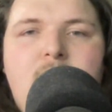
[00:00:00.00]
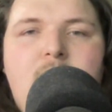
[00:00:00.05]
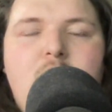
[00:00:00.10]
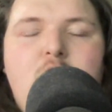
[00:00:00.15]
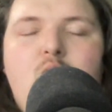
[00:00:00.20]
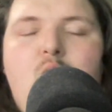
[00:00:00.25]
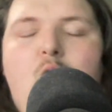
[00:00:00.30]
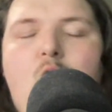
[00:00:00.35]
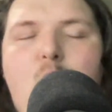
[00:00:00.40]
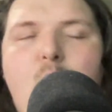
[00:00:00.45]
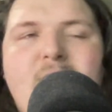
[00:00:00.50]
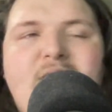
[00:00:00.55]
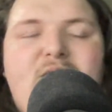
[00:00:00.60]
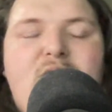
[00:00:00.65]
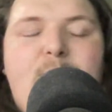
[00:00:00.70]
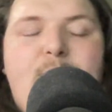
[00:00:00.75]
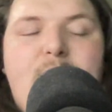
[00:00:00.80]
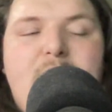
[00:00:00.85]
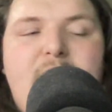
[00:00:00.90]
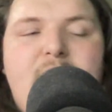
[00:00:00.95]
And you always
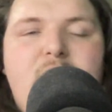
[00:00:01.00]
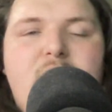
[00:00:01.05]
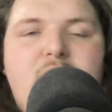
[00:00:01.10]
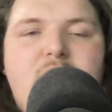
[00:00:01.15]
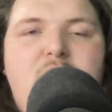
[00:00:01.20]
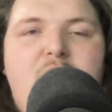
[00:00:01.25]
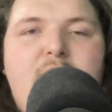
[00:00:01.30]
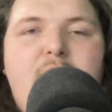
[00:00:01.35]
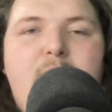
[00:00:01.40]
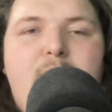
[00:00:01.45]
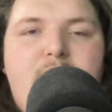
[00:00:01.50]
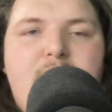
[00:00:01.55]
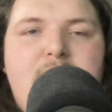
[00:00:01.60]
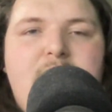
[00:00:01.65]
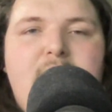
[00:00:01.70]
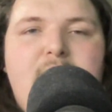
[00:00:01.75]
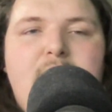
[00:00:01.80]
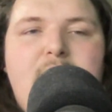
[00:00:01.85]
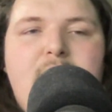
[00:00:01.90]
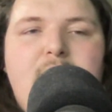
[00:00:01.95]
have to believe in yourself and
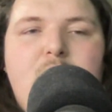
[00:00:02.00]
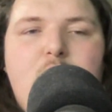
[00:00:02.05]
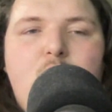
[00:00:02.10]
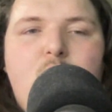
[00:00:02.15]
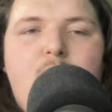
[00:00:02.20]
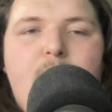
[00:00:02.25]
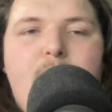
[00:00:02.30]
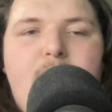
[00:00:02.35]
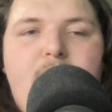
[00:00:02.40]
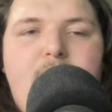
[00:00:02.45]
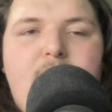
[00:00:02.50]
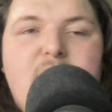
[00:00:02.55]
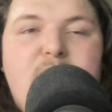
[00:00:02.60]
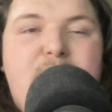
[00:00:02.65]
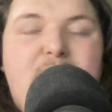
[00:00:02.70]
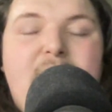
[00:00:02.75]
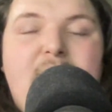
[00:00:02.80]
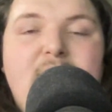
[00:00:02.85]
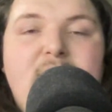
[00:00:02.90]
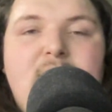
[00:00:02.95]
believe in your abilities,
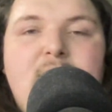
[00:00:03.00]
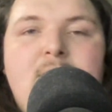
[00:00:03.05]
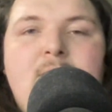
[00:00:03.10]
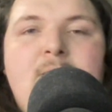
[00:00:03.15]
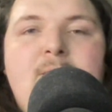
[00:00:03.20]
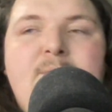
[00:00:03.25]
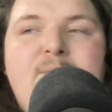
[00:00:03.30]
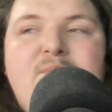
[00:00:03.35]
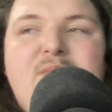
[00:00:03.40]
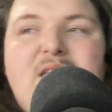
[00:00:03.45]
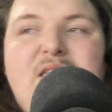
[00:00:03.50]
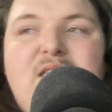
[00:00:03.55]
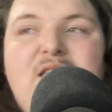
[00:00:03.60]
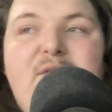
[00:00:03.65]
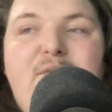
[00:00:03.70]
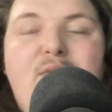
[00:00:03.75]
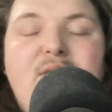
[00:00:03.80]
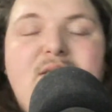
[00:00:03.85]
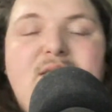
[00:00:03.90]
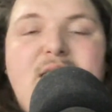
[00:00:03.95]
because the
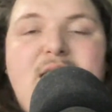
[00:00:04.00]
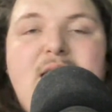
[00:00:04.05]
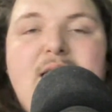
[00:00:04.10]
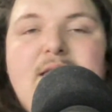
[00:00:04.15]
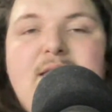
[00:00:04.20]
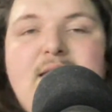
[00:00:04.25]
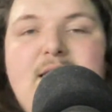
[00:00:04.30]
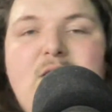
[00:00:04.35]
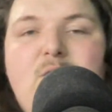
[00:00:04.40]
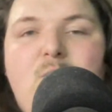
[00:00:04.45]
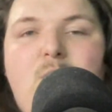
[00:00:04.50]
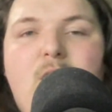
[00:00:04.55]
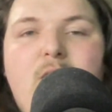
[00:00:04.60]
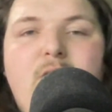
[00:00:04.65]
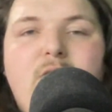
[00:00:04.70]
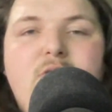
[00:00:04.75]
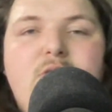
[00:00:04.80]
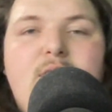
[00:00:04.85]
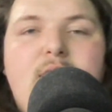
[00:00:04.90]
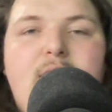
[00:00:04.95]
difference in Lindy
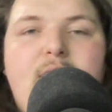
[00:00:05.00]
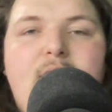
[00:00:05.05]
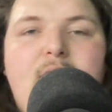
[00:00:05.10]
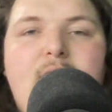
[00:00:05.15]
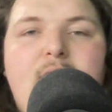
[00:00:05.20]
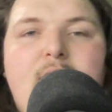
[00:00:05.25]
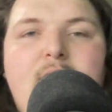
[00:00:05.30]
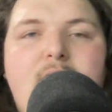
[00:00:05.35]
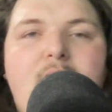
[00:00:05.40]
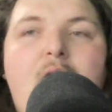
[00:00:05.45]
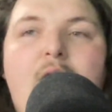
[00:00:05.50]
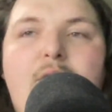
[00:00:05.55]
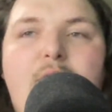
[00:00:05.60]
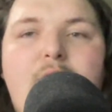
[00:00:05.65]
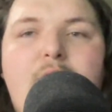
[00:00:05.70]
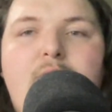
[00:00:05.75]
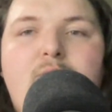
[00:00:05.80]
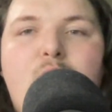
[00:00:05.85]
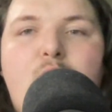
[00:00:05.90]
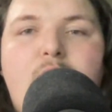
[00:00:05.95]
Waters and
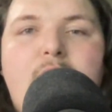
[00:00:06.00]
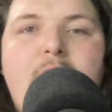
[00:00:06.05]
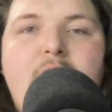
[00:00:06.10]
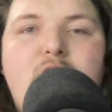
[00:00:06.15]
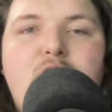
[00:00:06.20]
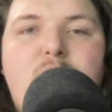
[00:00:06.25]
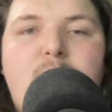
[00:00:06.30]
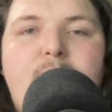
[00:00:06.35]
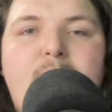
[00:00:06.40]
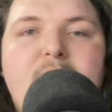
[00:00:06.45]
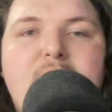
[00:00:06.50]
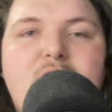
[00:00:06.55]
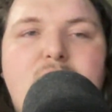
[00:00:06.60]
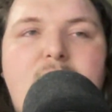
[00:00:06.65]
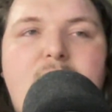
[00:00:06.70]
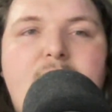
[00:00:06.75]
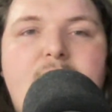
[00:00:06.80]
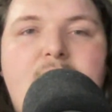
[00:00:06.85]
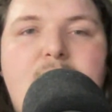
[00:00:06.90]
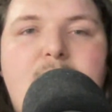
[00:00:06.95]
another rotational piece
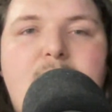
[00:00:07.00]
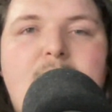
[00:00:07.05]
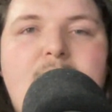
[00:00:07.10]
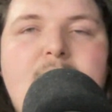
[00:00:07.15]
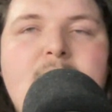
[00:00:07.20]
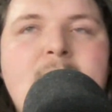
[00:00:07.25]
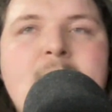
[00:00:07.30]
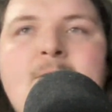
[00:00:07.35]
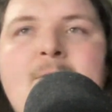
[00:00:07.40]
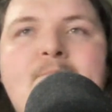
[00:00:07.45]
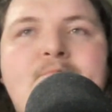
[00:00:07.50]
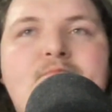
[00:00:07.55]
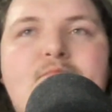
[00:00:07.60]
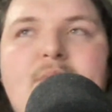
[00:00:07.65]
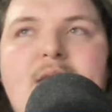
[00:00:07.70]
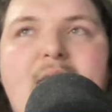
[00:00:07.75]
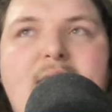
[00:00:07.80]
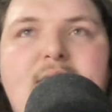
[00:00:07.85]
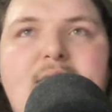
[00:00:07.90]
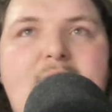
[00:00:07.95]
around the NBA,
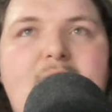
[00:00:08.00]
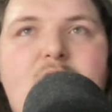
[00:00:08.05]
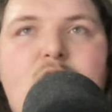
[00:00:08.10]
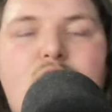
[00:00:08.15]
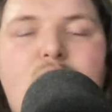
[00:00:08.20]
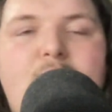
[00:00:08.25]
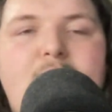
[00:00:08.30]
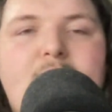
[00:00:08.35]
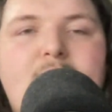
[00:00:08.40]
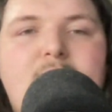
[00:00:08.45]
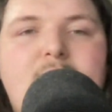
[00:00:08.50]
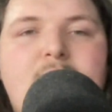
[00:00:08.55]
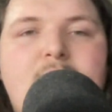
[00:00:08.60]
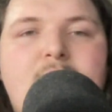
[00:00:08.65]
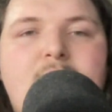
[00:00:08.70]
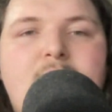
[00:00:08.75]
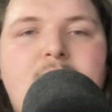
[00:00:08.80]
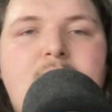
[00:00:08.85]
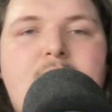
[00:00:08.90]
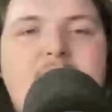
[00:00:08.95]
not that great.
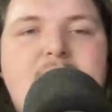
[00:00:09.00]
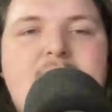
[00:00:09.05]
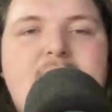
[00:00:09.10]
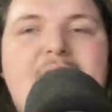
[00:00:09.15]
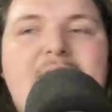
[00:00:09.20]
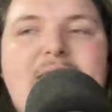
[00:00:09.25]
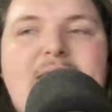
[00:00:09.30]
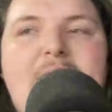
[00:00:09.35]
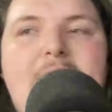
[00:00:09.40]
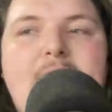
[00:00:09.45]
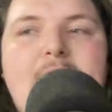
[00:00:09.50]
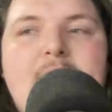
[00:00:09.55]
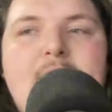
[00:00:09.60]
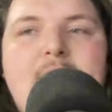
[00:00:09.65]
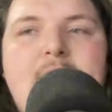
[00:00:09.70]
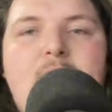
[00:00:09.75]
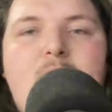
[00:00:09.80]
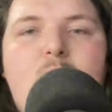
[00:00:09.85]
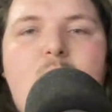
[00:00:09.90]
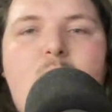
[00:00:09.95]
It's not that
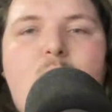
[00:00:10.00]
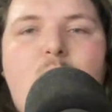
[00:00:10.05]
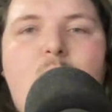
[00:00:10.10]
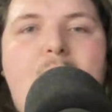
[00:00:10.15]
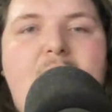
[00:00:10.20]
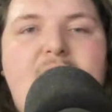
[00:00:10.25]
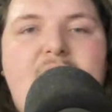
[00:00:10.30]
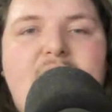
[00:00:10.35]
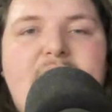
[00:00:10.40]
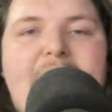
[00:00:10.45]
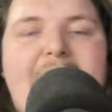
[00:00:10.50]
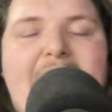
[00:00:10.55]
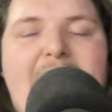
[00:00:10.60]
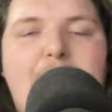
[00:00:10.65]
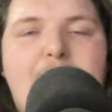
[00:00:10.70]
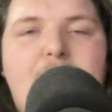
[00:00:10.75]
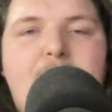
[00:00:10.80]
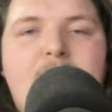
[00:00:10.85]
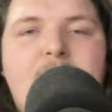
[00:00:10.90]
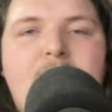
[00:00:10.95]
wide of a
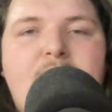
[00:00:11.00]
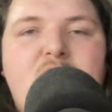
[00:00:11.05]
gap.